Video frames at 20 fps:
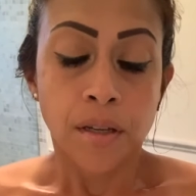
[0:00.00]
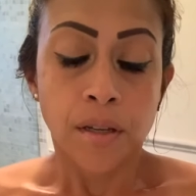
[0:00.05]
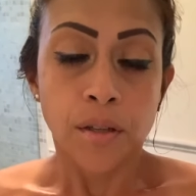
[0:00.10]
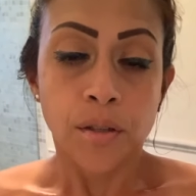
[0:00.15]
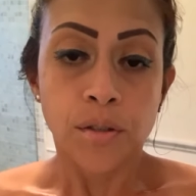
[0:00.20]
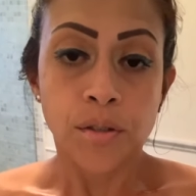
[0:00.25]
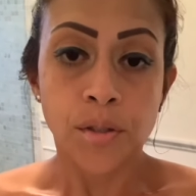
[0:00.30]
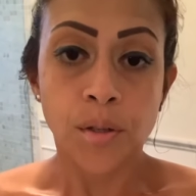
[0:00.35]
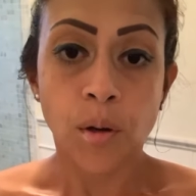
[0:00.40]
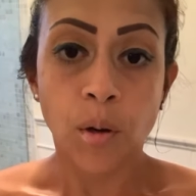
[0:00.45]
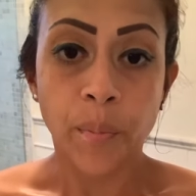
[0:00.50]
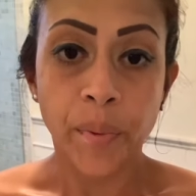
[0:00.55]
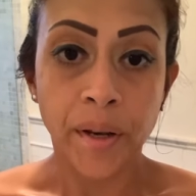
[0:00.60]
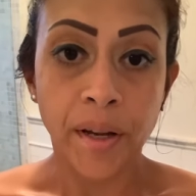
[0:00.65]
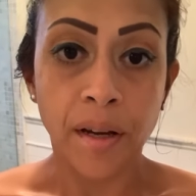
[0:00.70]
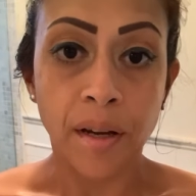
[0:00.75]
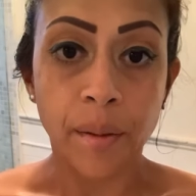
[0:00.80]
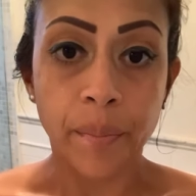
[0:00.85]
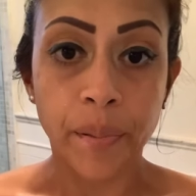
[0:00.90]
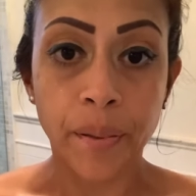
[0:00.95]
to open
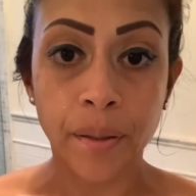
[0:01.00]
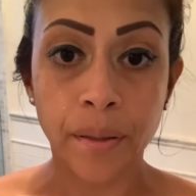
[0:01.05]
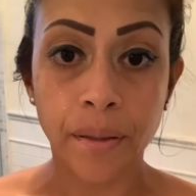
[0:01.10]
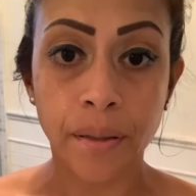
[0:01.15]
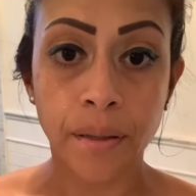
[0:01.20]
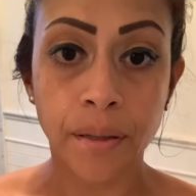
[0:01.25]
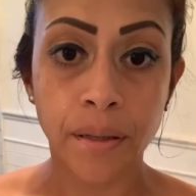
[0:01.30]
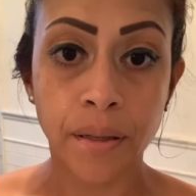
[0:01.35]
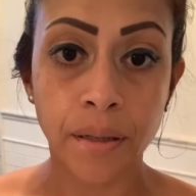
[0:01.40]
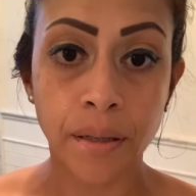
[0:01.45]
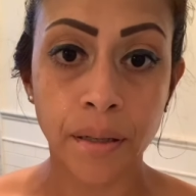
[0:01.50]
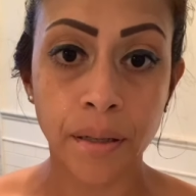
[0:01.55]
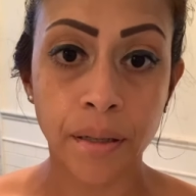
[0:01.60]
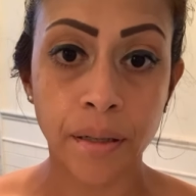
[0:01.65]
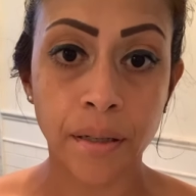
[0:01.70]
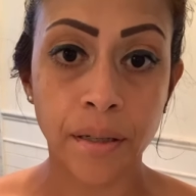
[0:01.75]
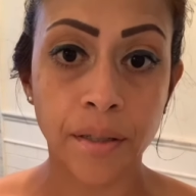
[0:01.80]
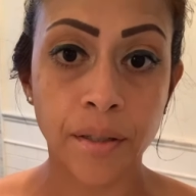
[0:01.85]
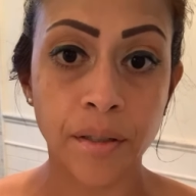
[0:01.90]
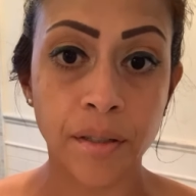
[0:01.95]
up.
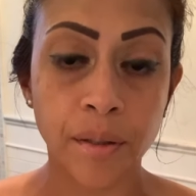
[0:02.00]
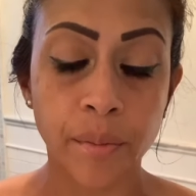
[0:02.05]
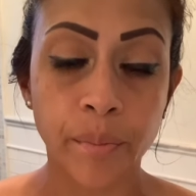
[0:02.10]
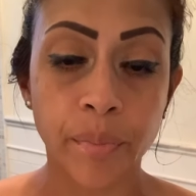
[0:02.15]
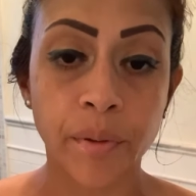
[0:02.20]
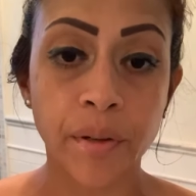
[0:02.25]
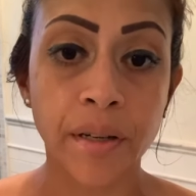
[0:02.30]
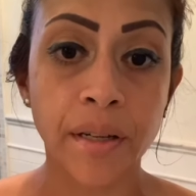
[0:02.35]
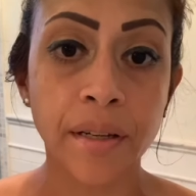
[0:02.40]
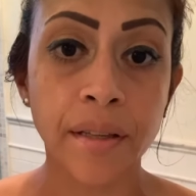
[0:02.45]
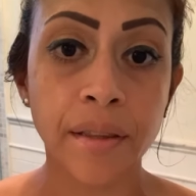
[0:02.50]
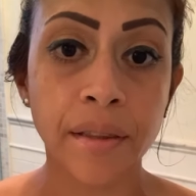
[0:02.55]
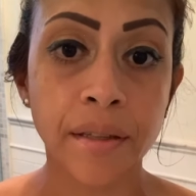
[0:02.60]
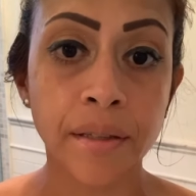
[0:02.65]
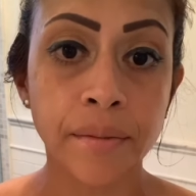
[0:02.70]
And you can breathe.